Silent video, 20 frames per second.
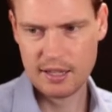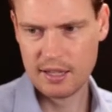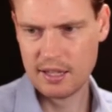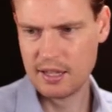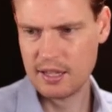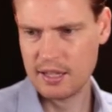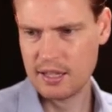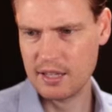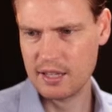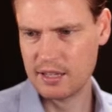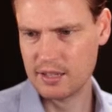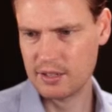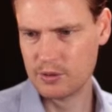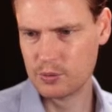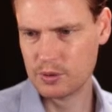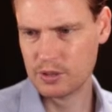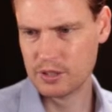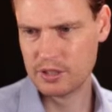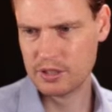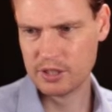is
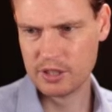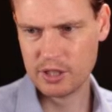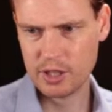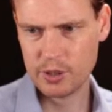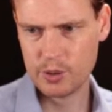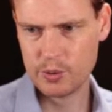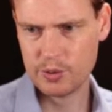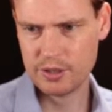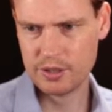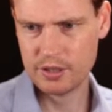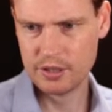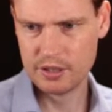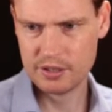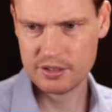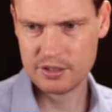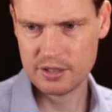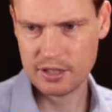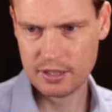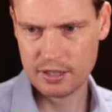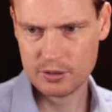we're going to go to a
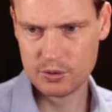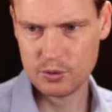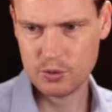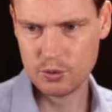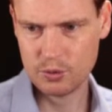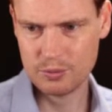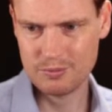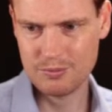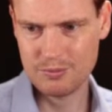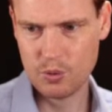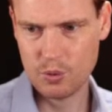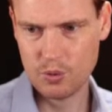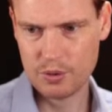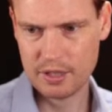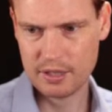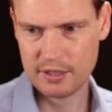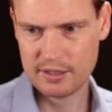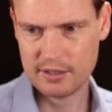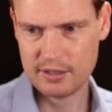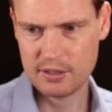site called
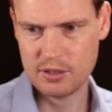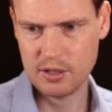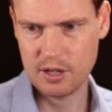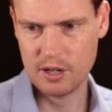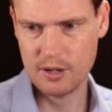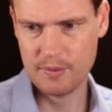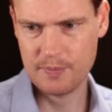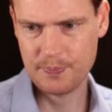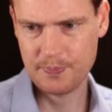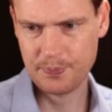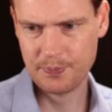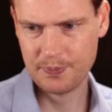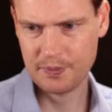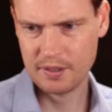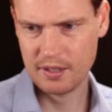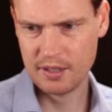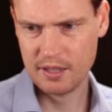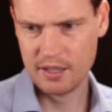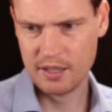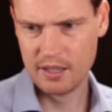Morningstar,
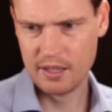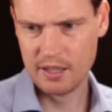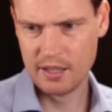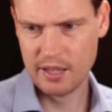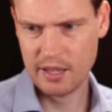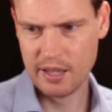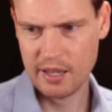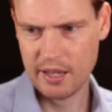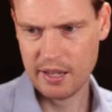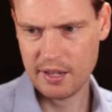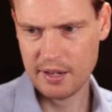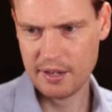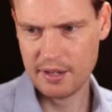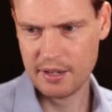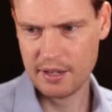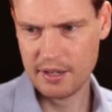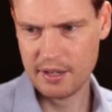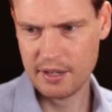and